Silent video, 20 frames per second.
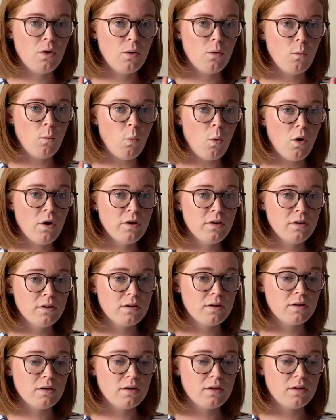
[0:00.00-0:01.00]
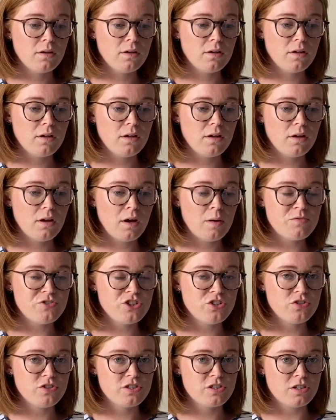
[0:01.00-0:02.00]
1 I'm due
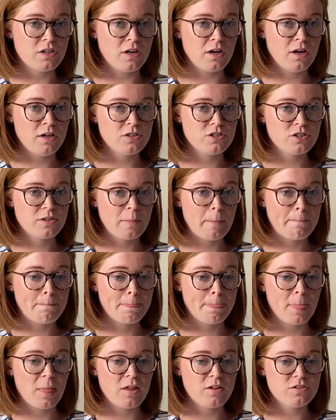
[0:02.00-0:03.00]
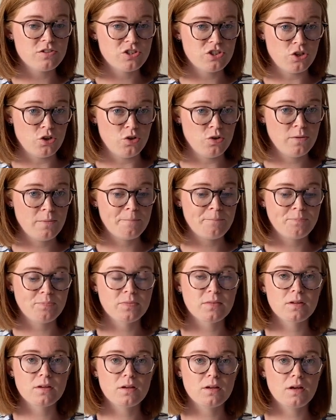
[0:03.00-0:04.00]
to start soon,
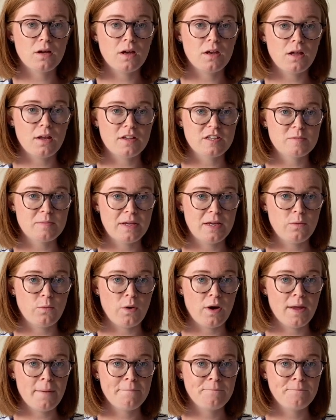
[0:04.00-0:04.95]
and I'll explain why.